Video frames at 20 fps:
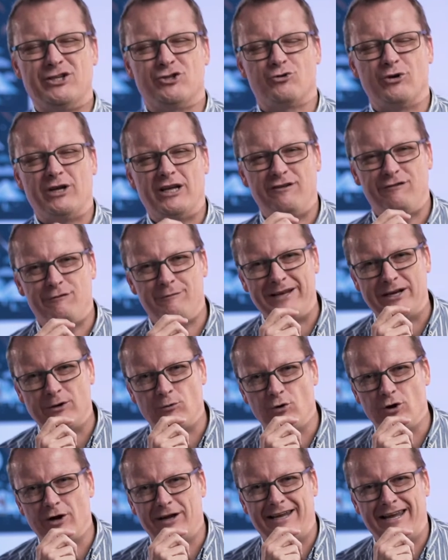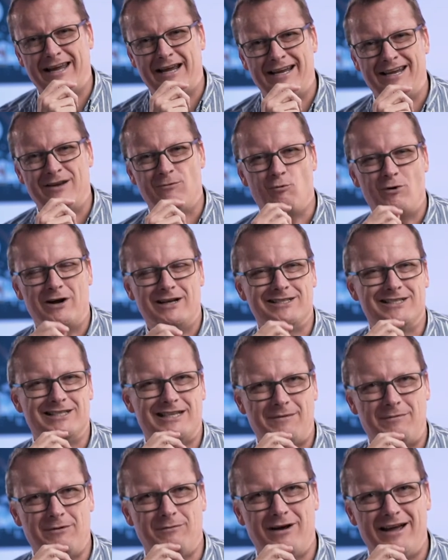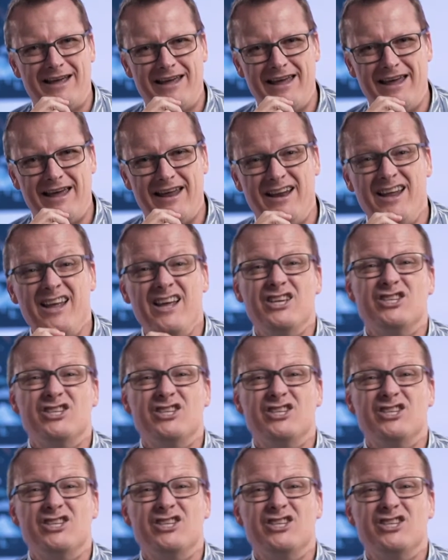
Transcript: tricky for me to work out in one step in my head,